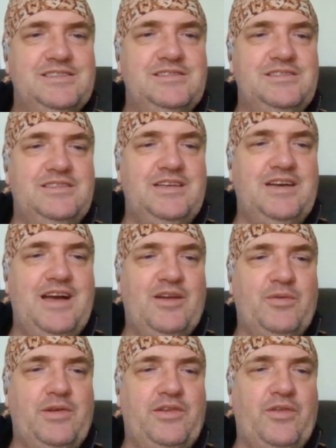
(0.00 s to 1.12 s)
Oh, how
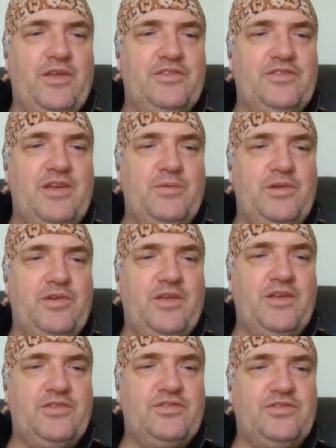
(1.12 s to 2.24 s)
do we do this? How do we do
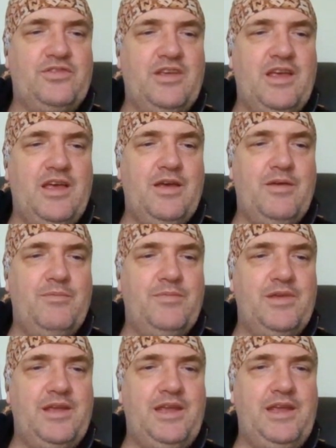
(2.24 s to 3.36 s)
this?
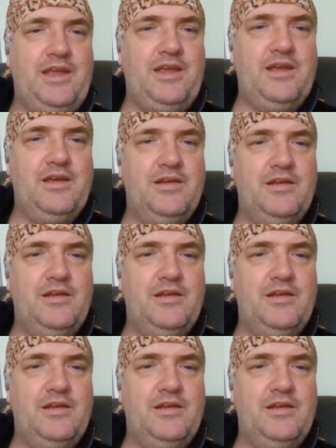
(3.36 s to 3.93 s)
E